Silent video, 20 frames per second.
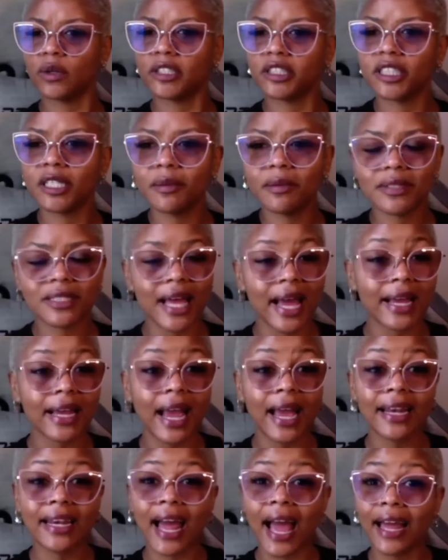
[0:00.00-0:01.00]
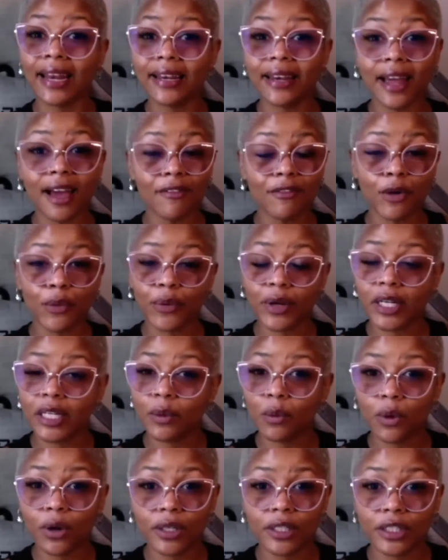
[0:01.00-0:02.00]
And she was like, and I never really
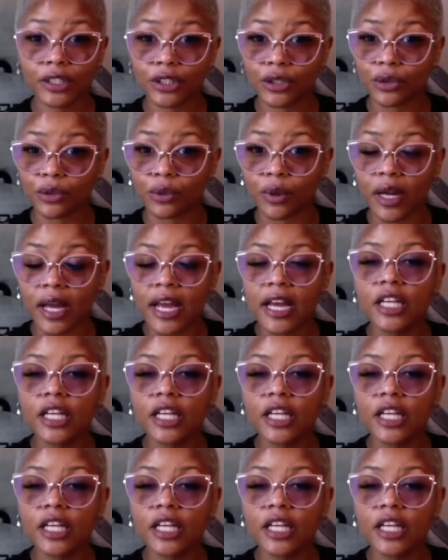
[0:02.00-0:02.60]
wanted you.